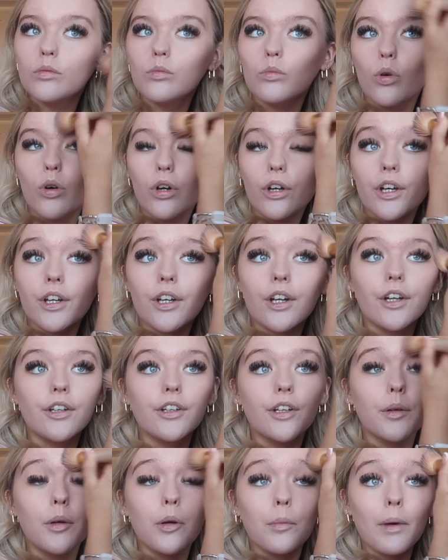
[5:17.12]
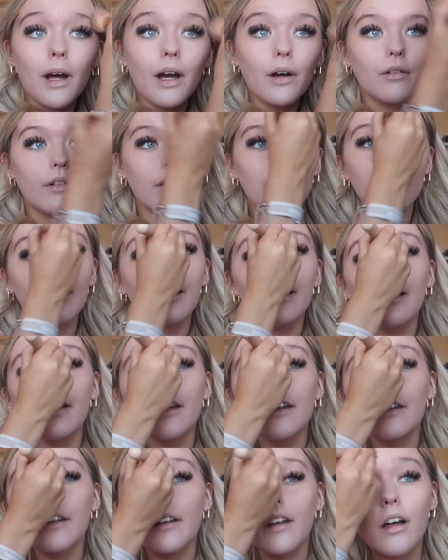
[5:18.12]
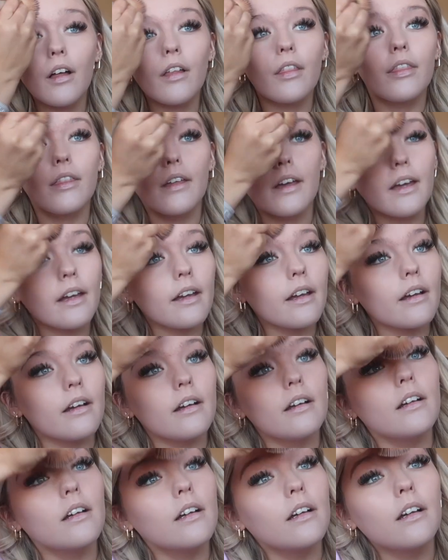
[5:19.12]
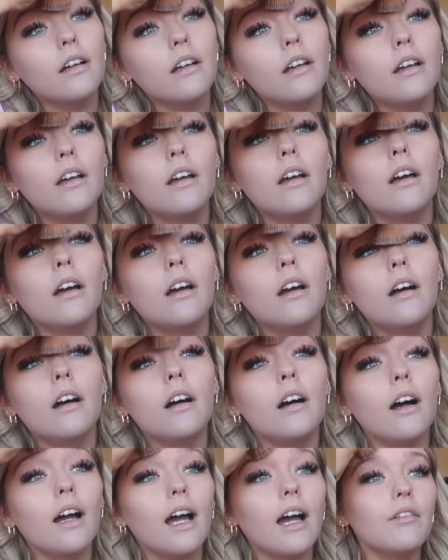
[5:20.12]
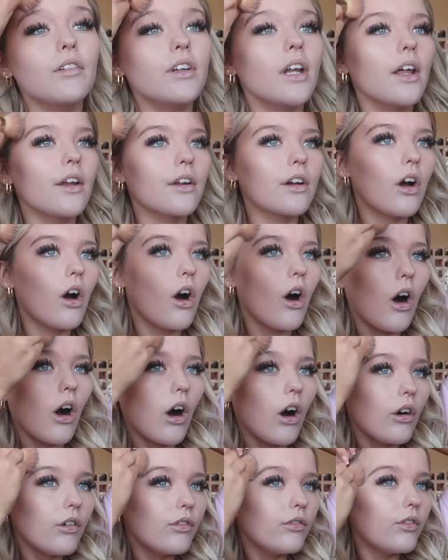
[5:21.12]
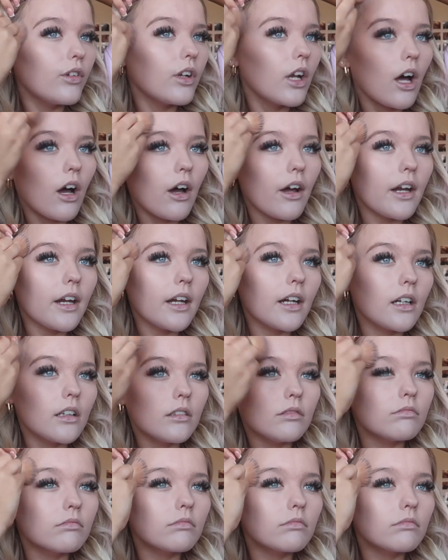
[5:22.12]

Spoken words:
what can I do about it? Nothing. I haven't had a cough for like